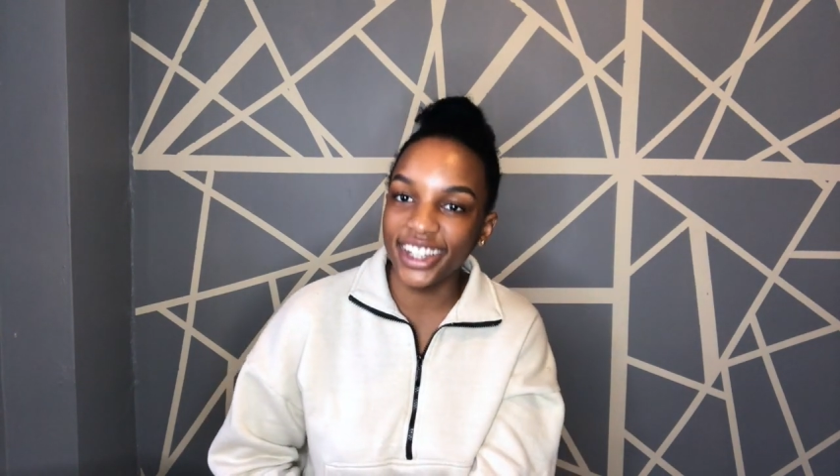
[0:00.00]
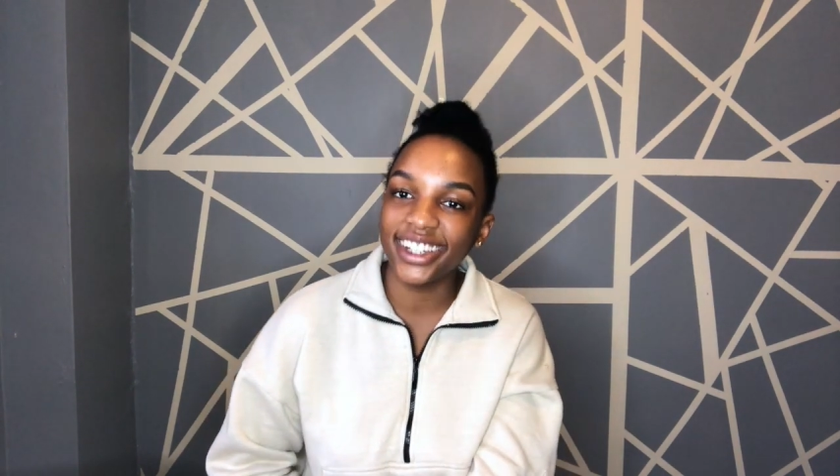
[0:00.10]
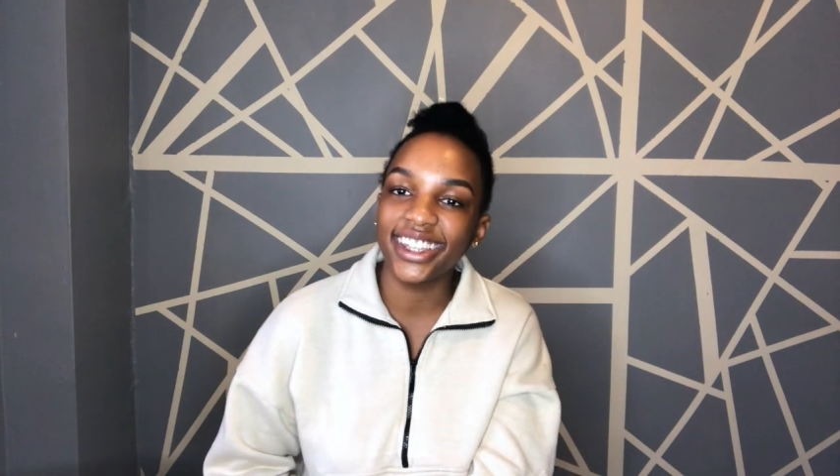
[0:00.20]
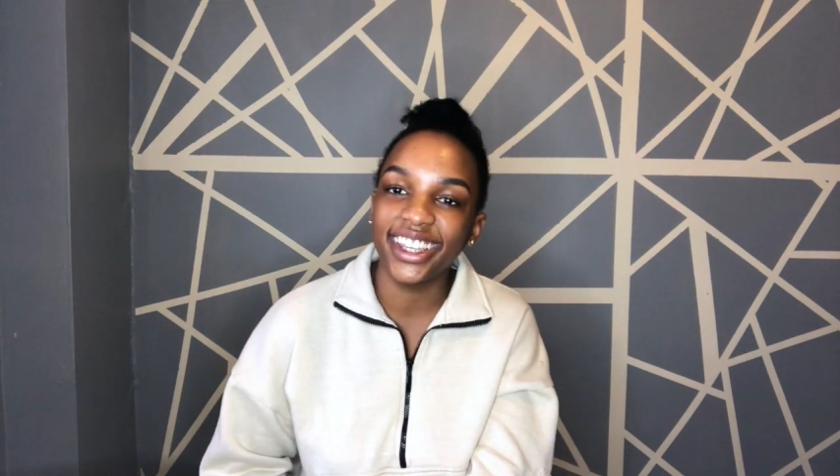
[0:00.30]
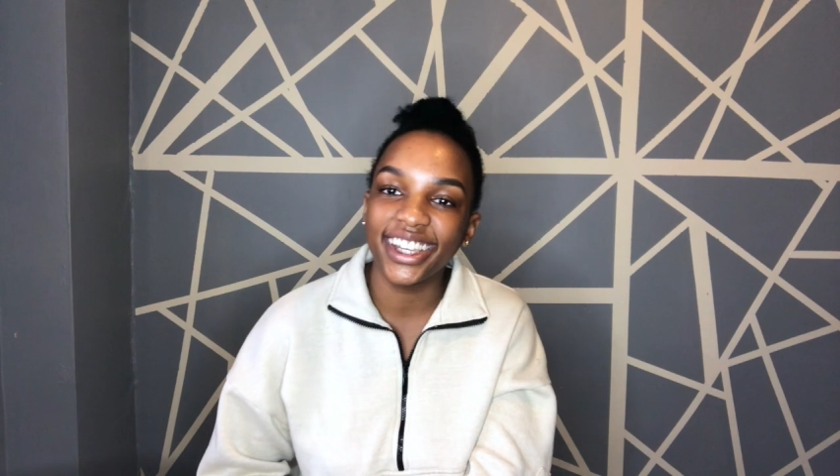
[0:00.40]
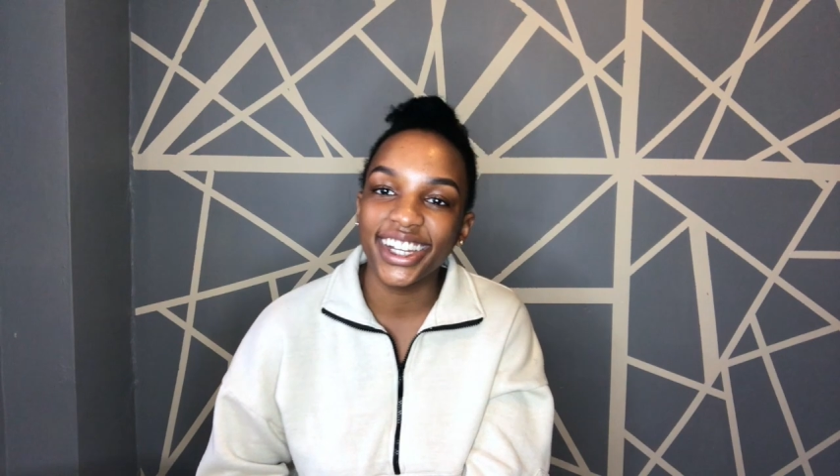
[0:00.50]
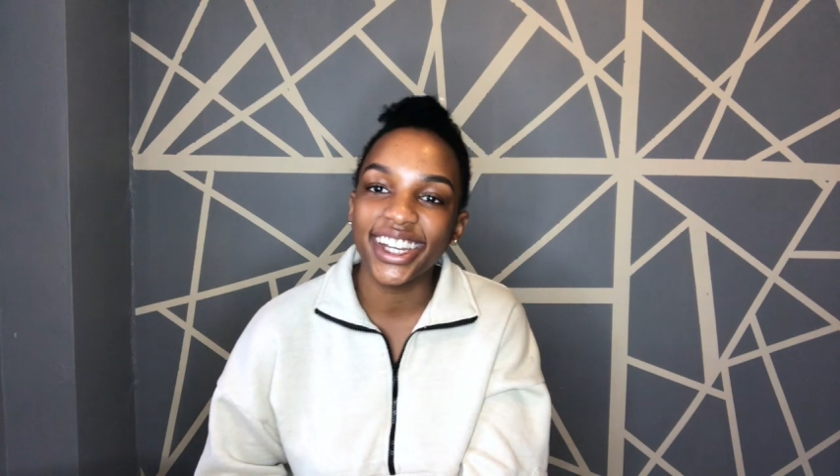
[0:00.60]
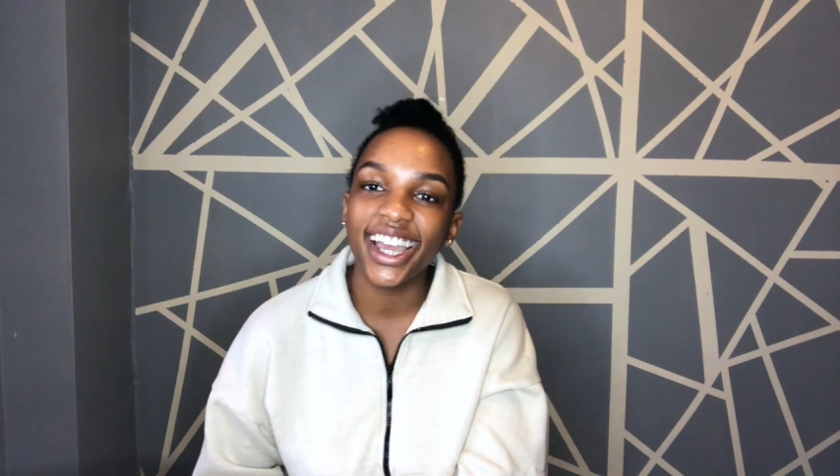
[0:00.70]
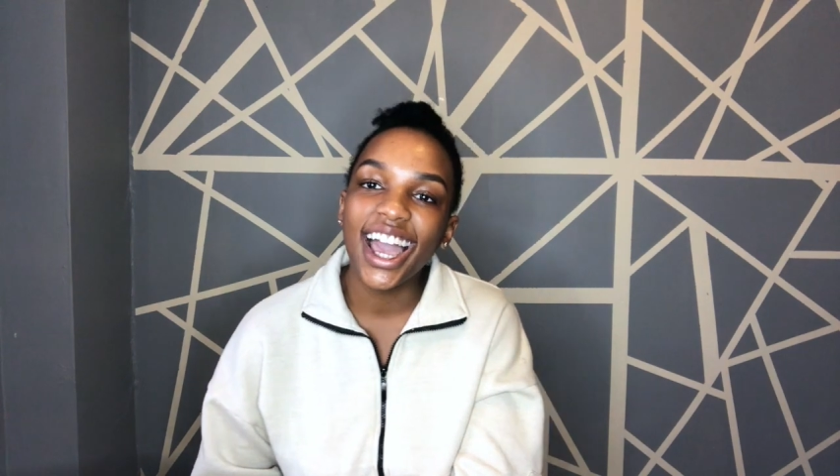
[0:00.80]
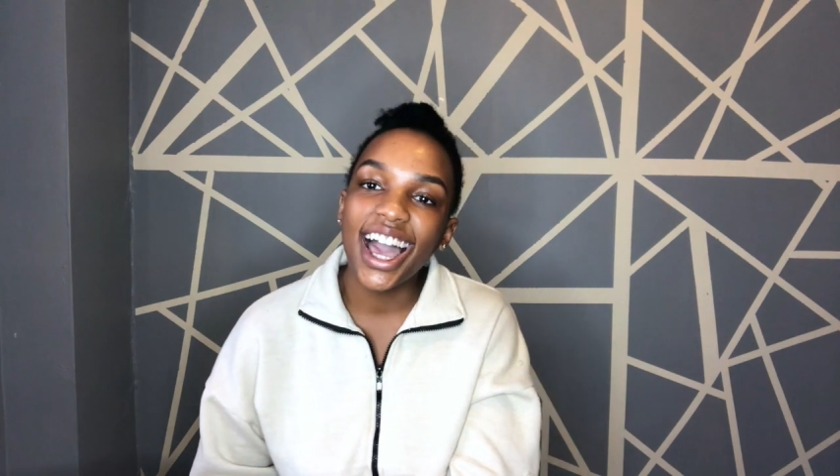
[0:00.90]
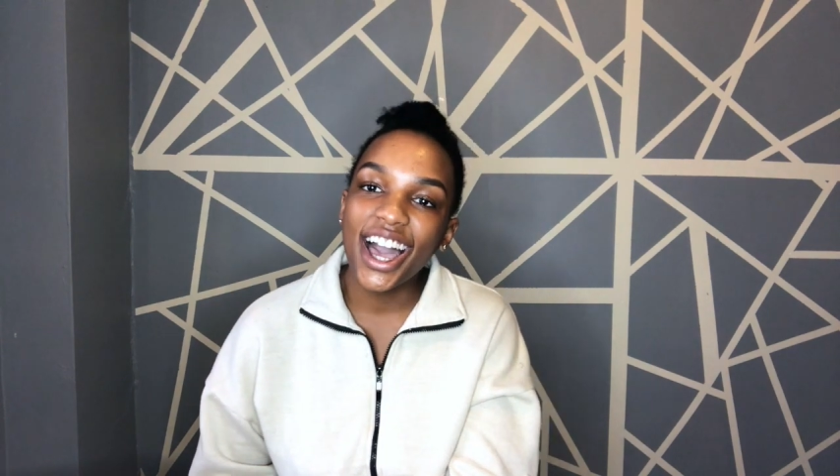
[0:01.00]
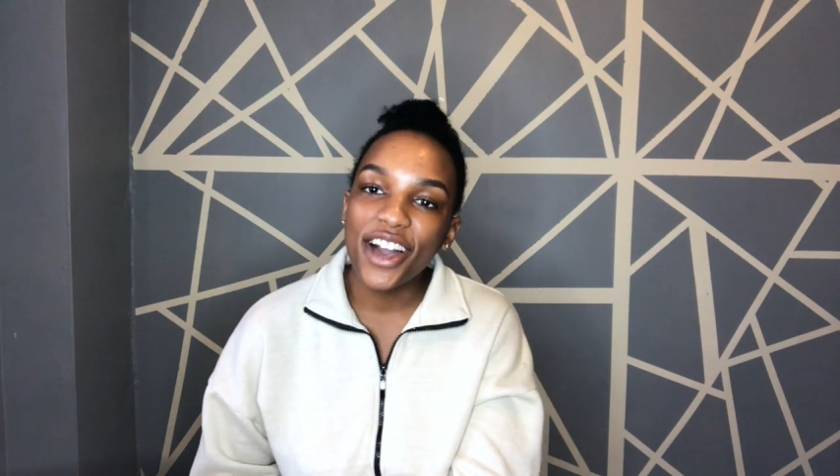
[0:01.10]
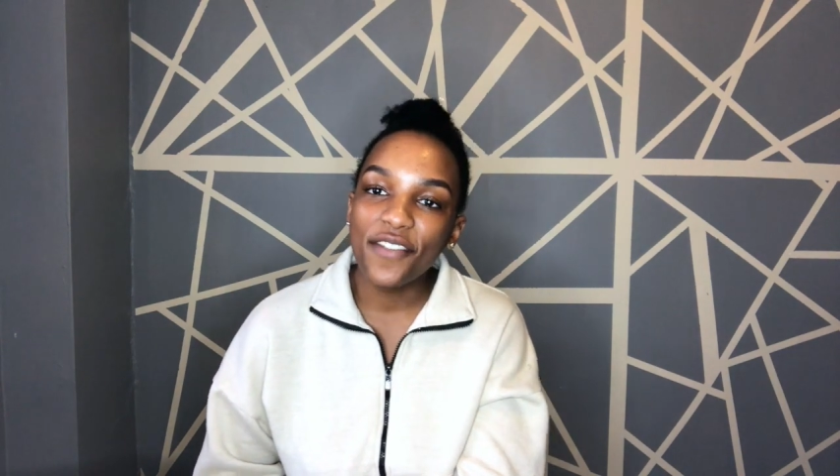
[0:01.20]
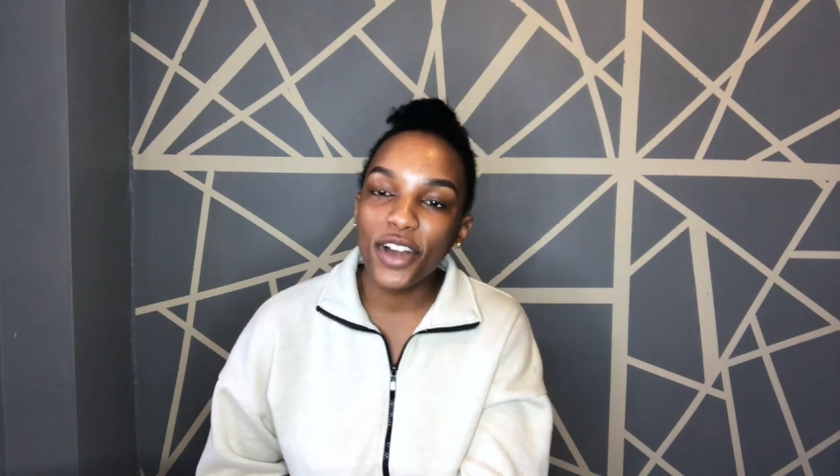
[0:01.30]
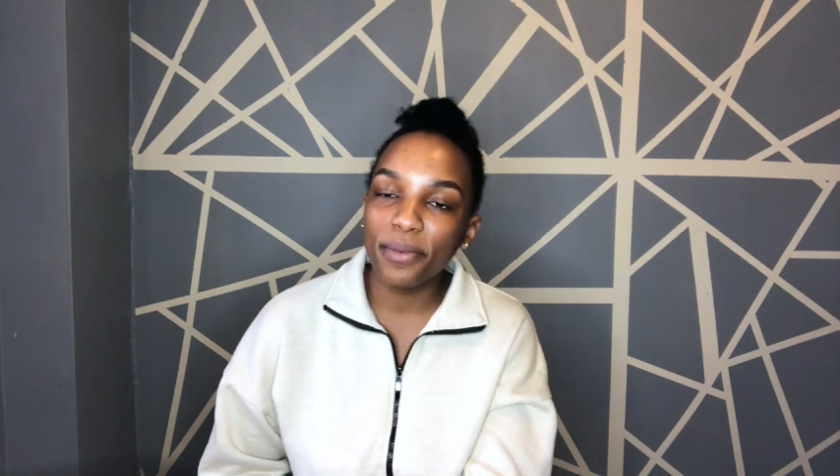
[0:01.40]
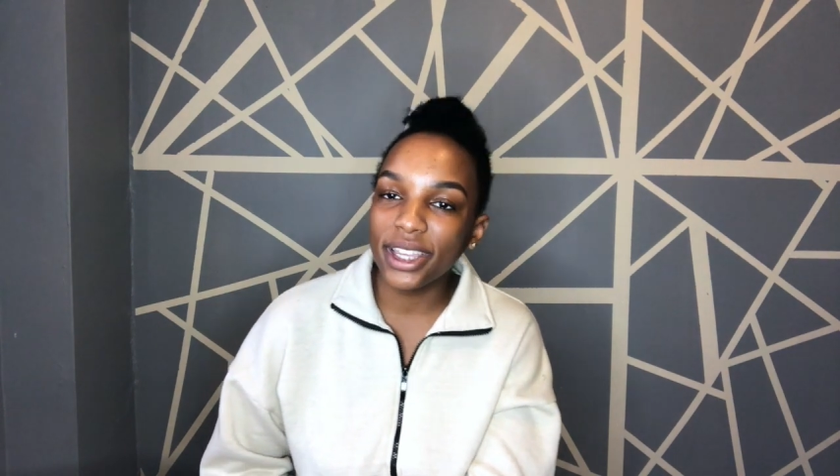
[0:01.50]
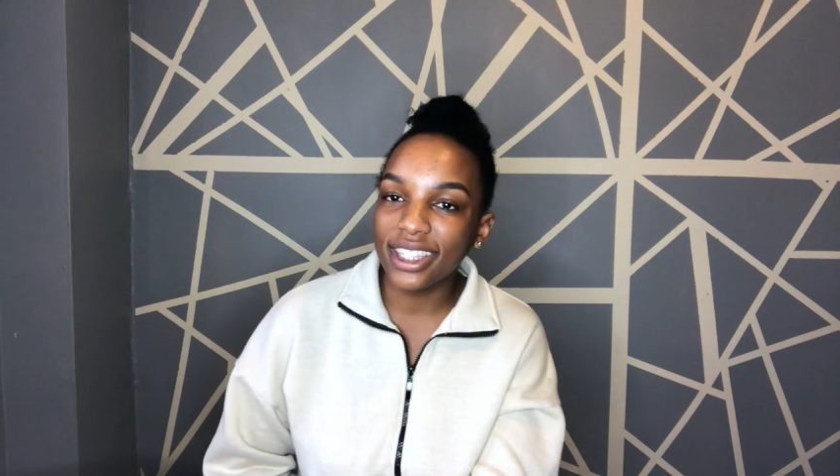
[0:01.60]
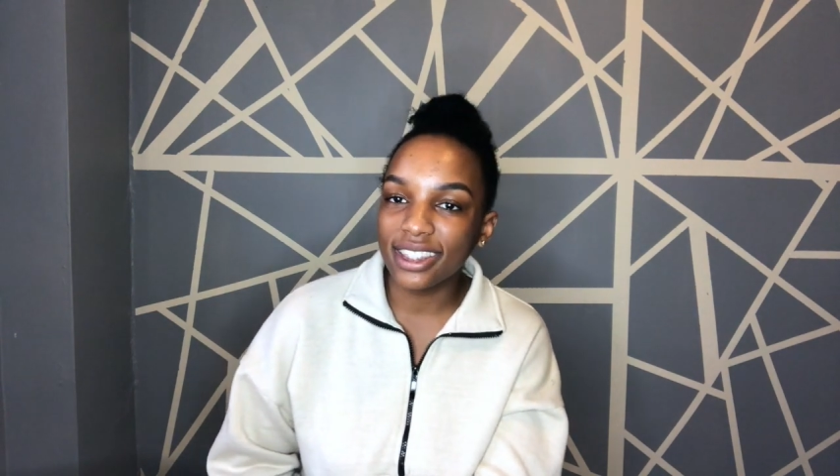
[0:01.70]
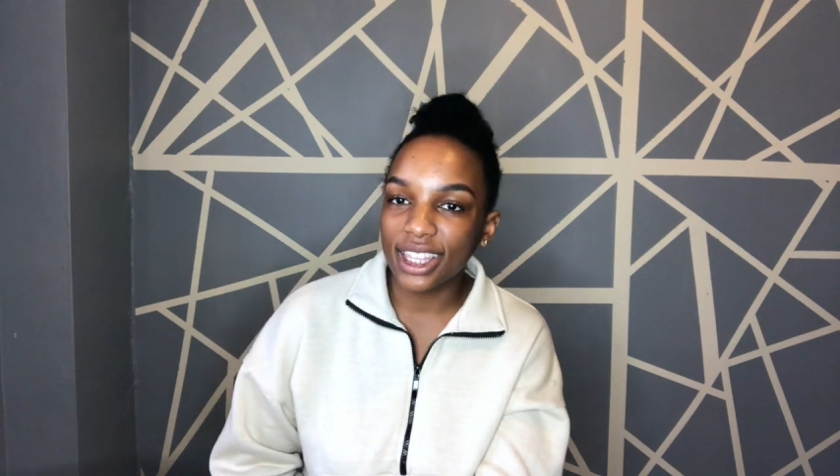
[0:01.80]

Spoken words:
good year for me.